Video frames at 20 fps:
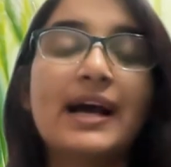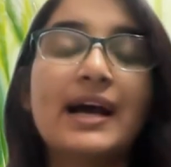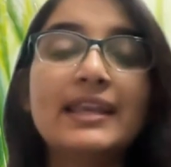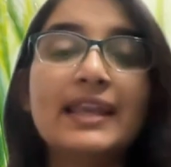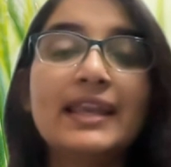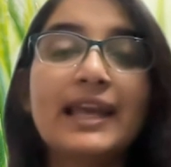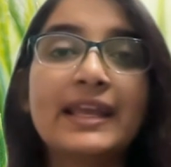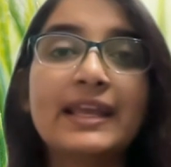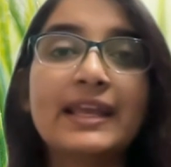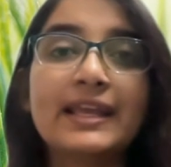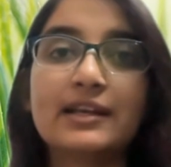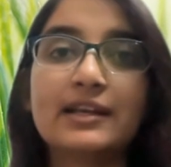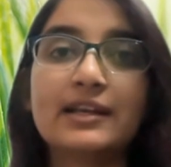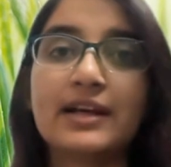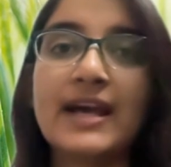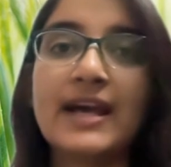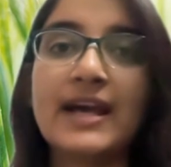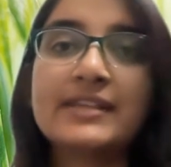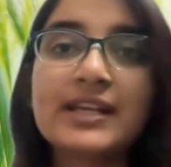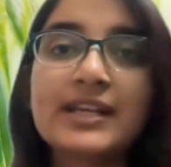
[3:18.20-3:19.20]
Like
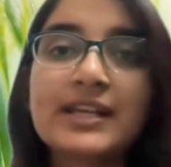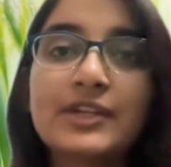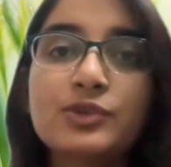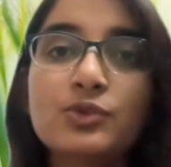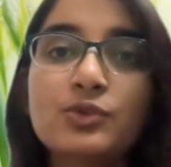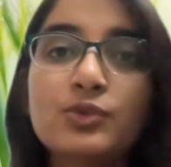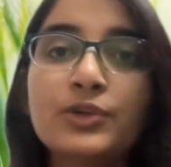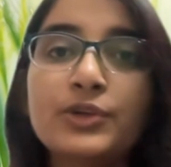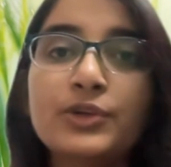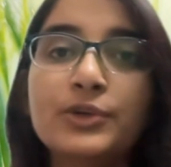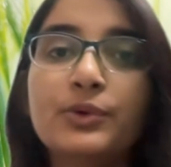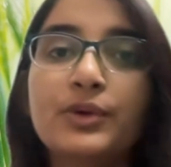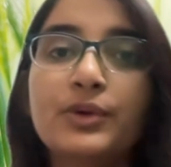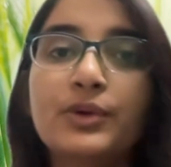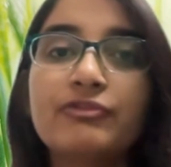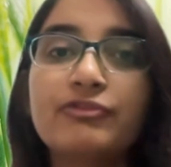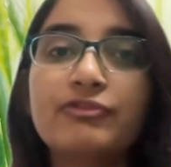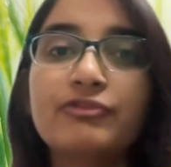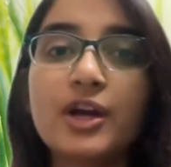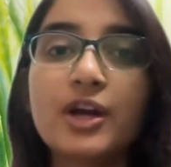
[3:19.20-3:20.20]
as I told you,
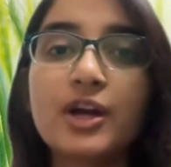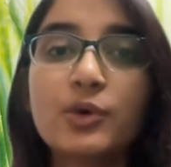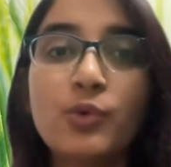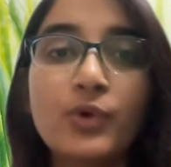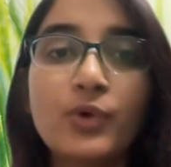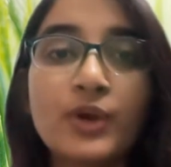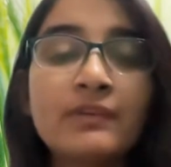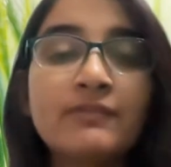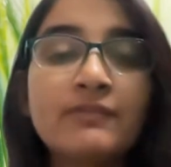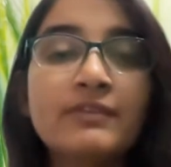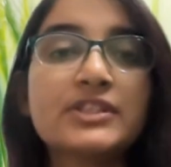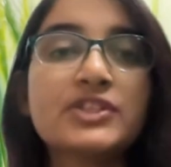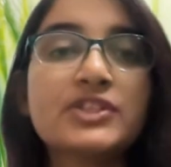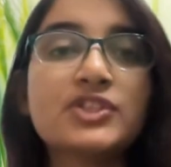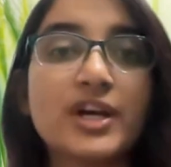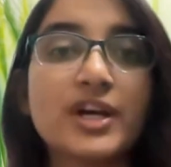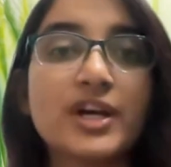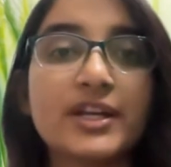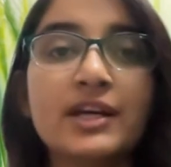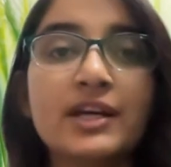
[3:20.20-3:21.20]
if you're going with
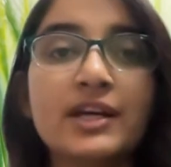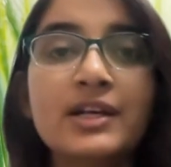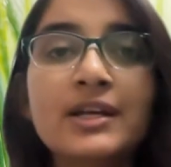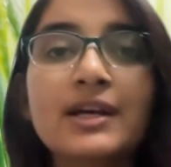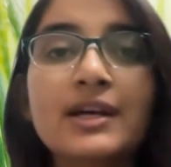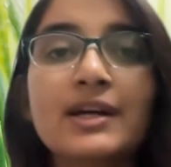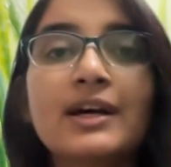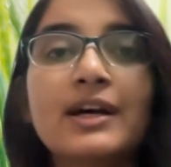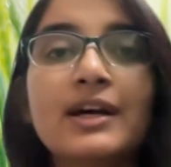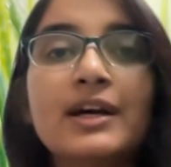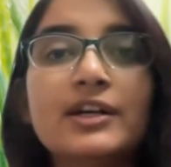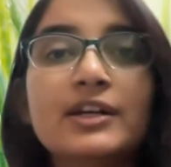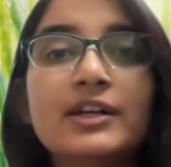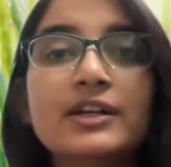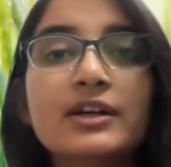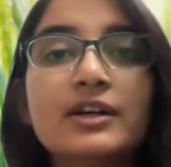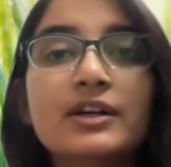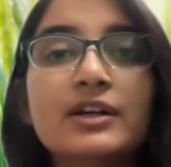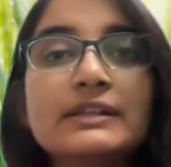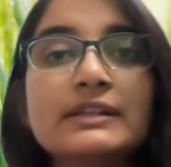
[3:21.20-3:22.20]
Charak,
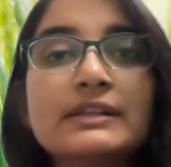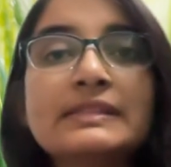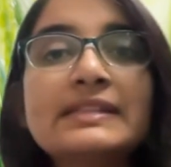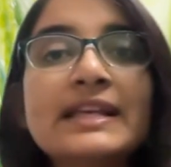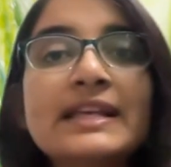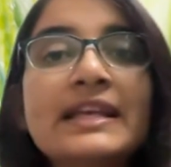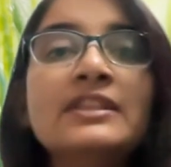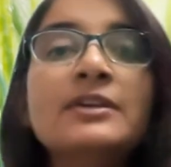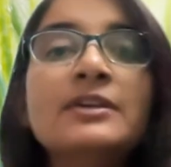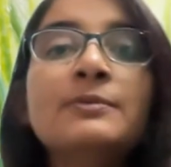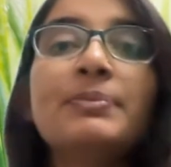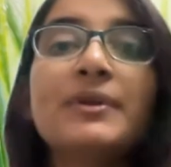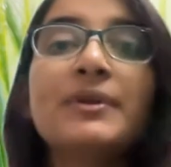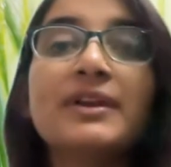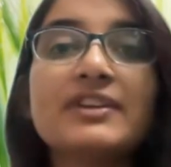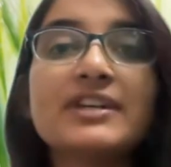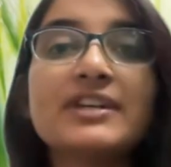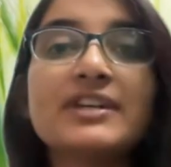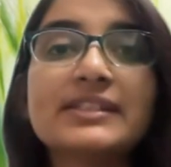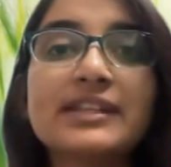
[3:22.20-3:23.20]
see the
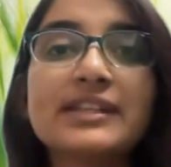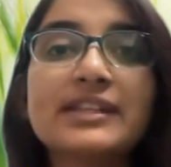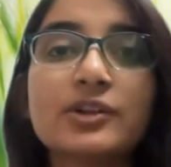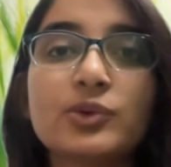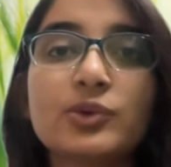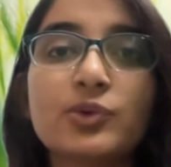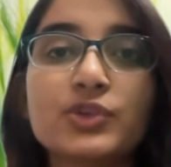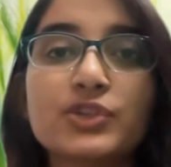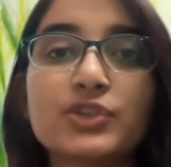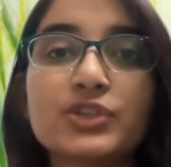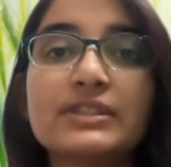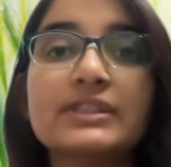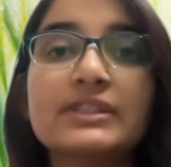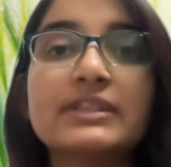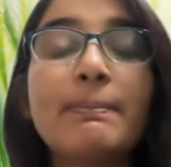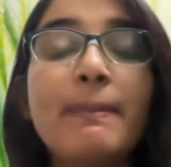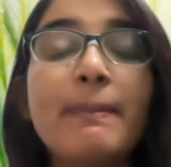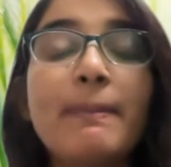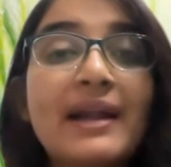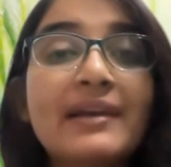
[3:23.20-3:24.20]
previous year question,
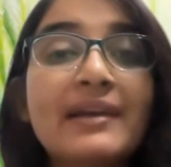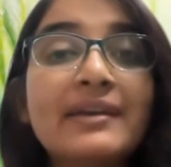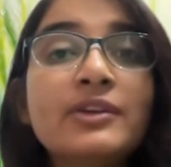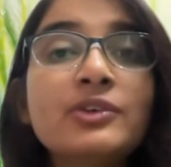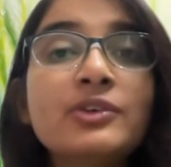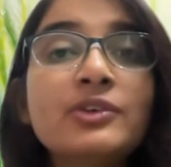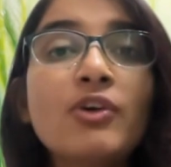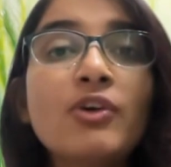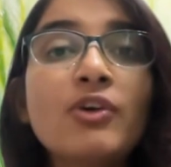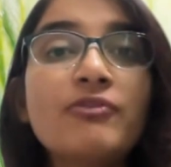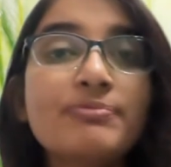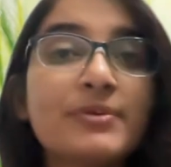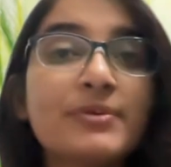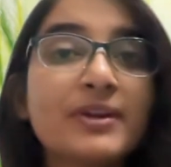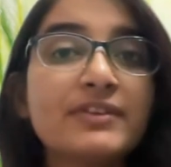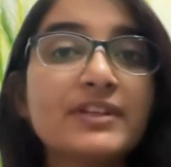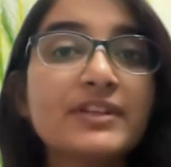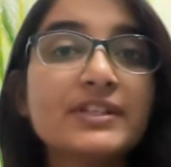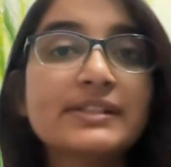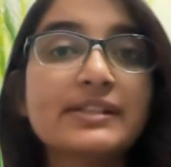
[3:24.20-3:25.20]
the pattern of
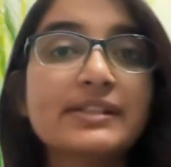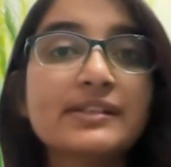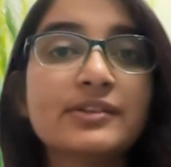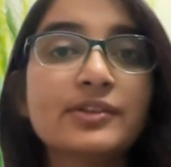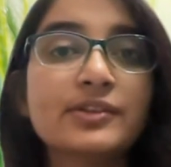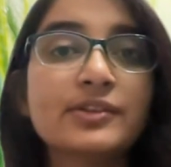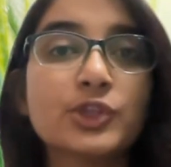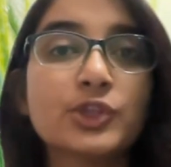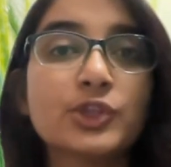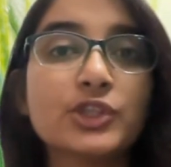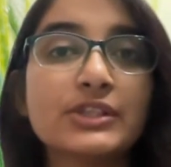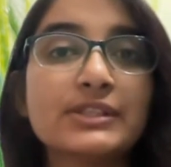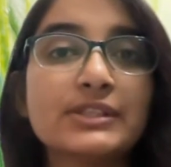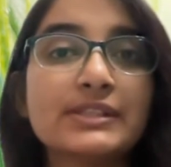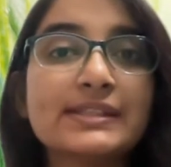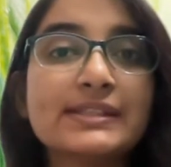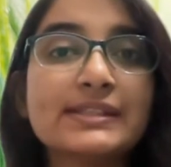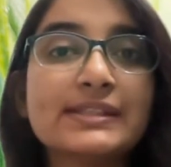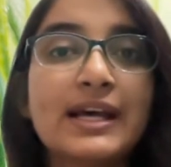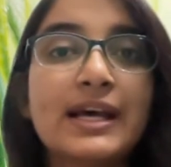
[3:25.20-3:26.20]
previous year
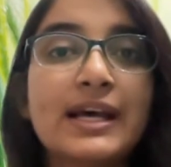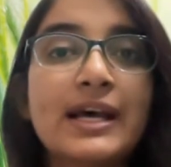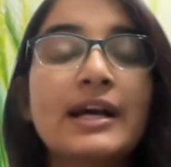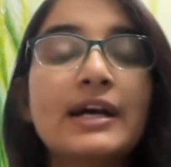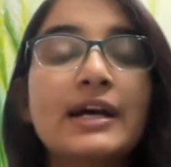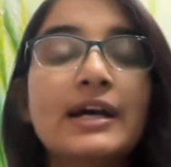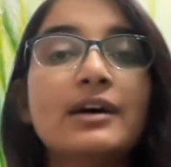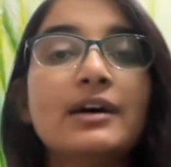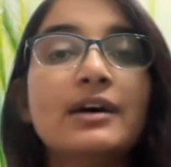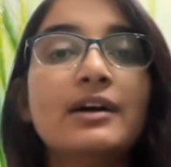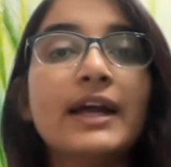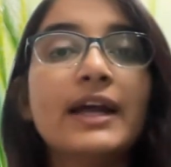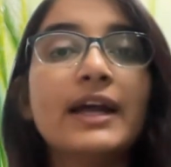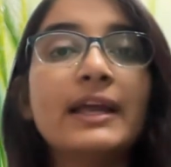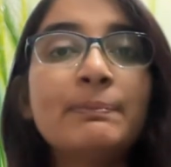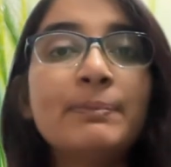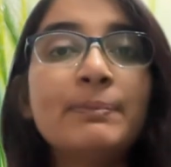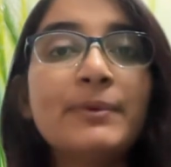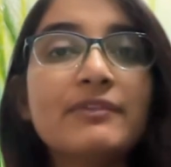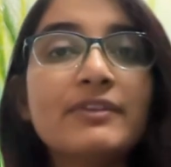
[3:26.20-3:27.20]
questions.
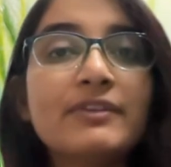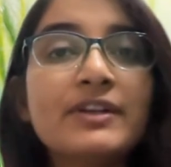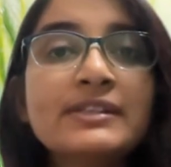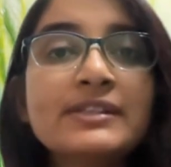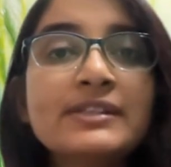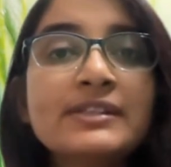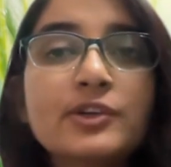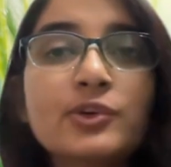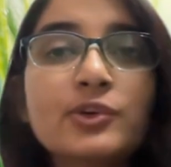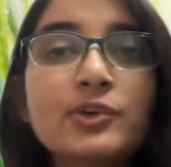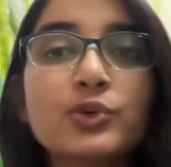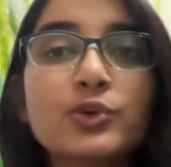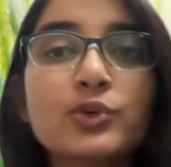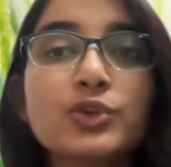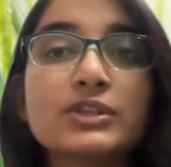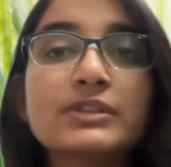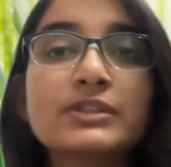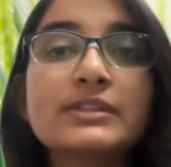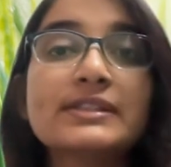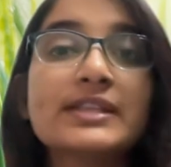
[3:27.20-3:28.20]
In previous year
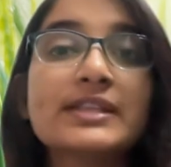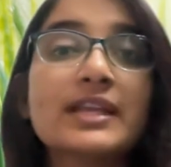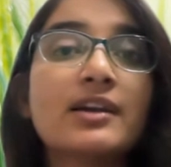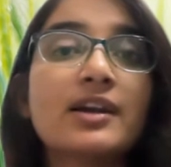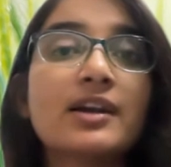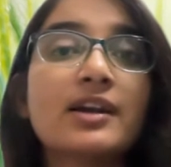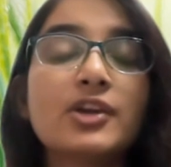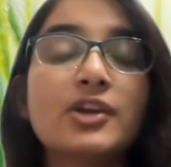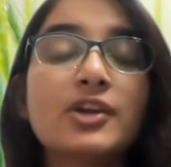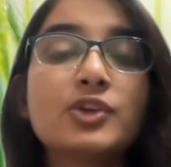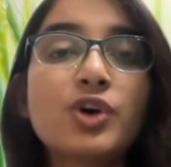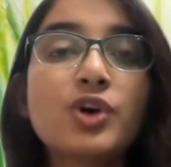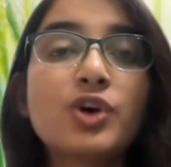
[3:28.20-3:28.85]
questions, there are